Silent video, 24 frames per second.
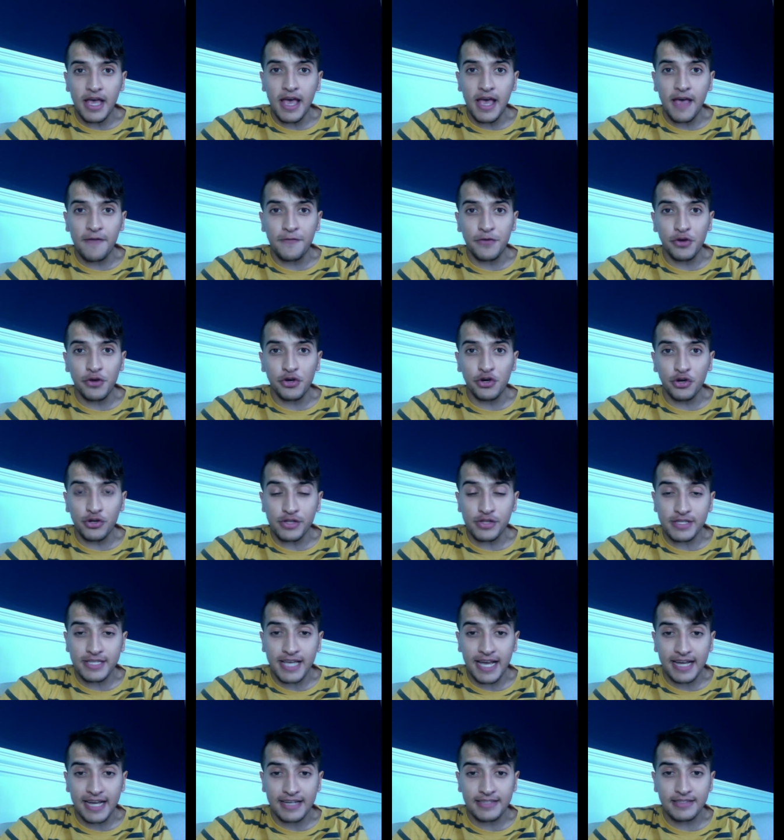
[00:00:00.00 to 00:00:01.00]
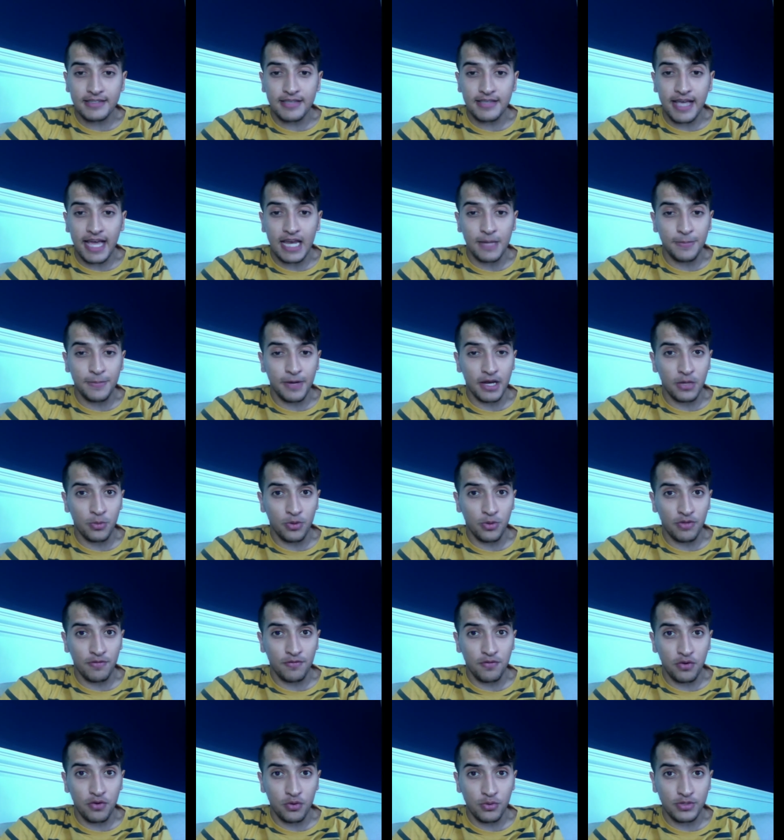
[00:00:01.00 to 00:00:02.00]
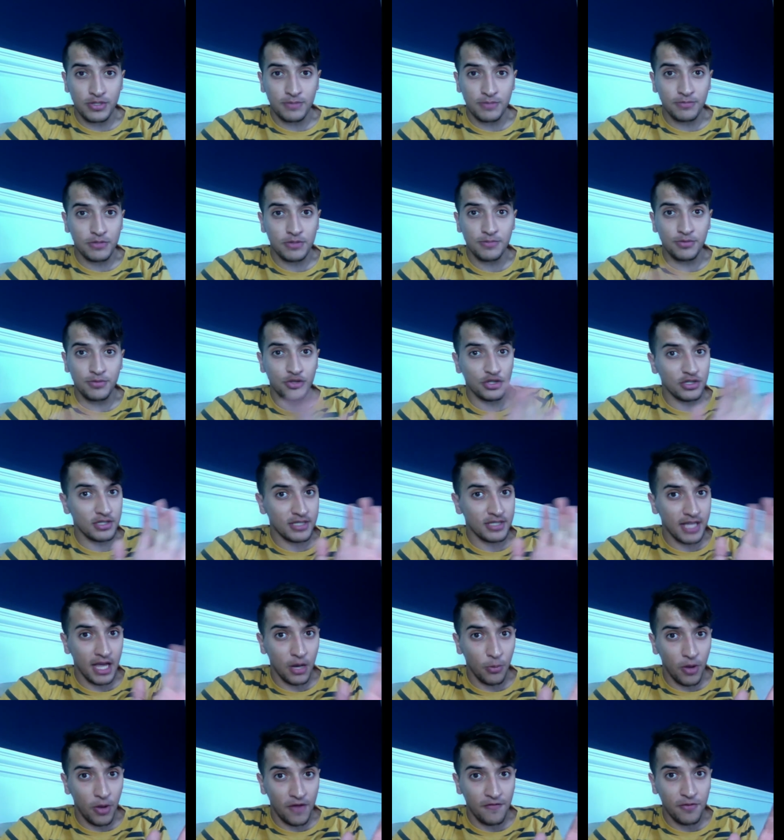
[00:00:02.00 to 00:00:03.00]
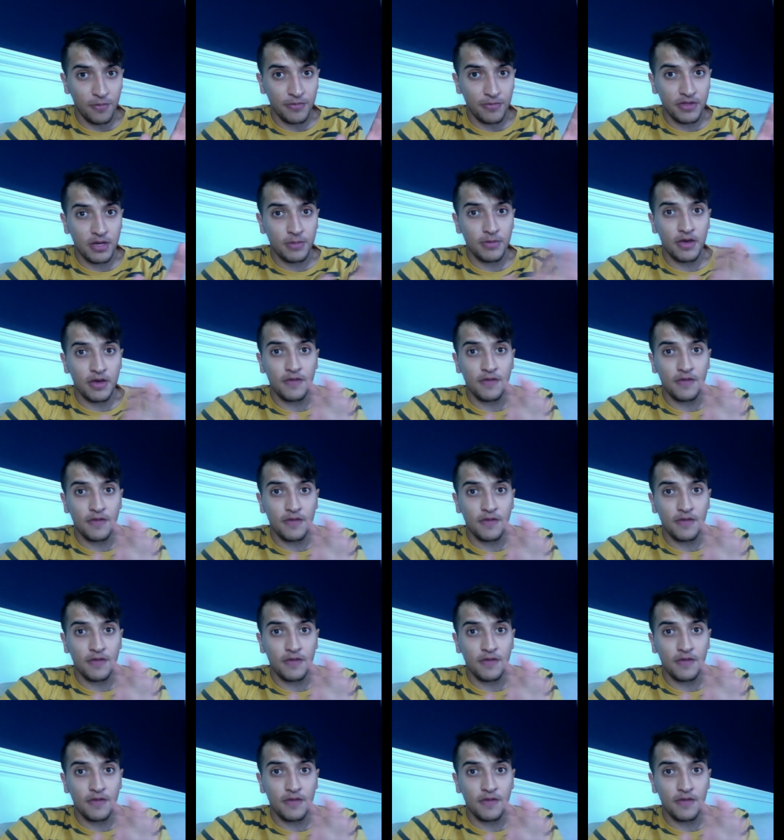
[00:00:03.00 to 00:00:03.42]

if you contact anybody with flu symptoms, just stay away from them.